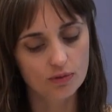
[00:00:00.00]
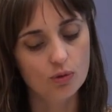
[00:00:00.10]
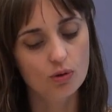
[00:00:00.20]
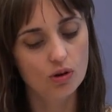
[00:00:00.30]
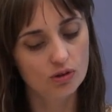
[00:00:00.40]

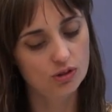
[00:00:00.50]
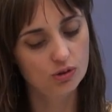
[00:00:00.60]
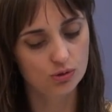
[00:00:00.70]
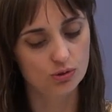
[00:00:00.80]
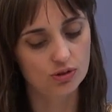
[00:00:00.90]
before
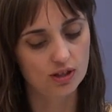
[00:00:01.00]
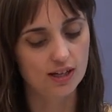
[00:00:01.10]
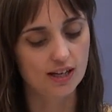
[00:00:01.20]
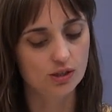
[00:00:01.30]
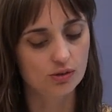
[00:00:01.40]
God's truth
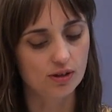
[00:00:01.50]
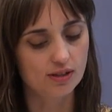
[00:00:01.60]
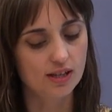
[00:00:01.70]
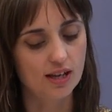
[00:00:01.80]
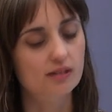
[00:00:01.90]
can enter
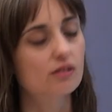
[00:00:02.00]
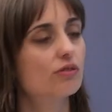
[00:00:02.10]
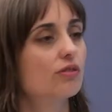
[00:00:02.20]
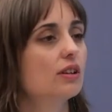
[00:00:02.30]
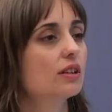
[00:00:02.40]
us as
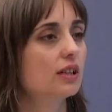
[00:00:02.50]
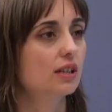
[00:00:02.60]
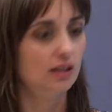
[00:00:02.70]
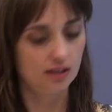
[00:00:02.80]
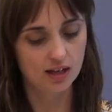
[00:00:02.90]
a
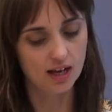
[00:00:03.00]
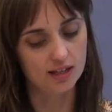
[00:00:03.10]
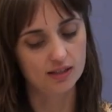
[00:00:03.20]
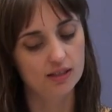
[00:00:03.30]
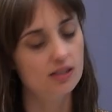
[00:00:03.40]
feeling
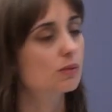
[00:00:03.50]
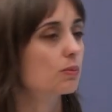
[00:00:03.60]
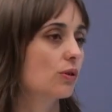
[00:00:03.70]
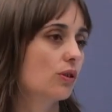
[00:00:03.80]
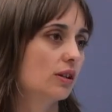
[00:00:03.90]
and
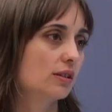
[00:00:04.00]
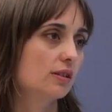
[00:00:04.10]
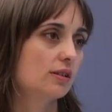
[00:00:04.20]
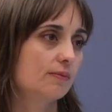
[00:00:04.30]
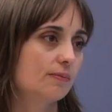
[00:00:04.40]
experience.